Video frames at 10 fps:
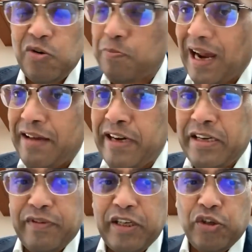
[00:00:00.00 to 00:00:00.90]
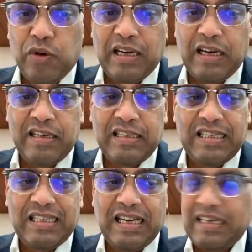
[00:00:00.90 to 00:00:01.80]
to private virtual
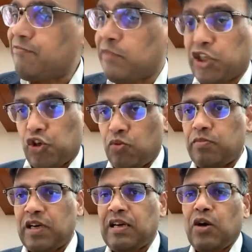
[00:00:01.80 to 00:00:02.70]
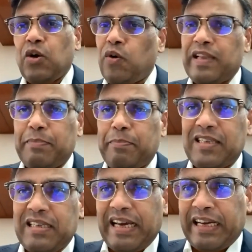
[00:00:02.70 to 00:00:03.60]
currencies that have mushroomed over the
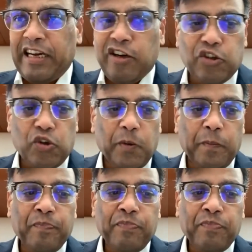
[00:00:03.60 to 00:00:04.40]
past decade or so.